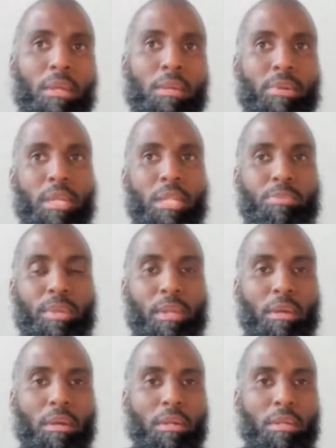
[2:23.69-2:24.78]
praise
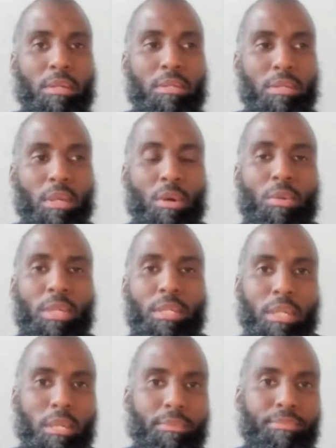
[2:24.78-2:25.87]
belongs only to
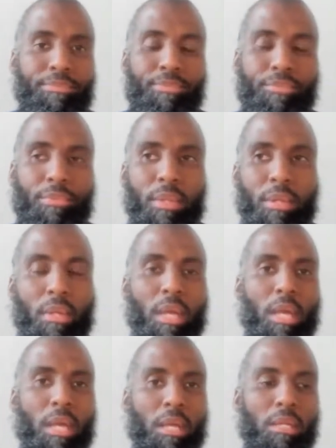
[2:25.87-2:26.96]
Him,
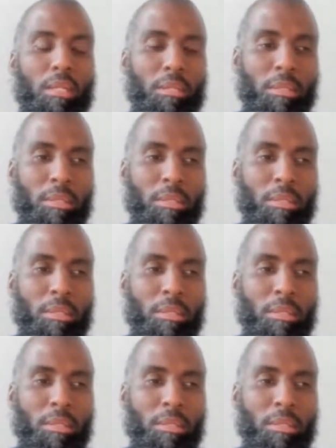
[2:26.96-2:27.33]
and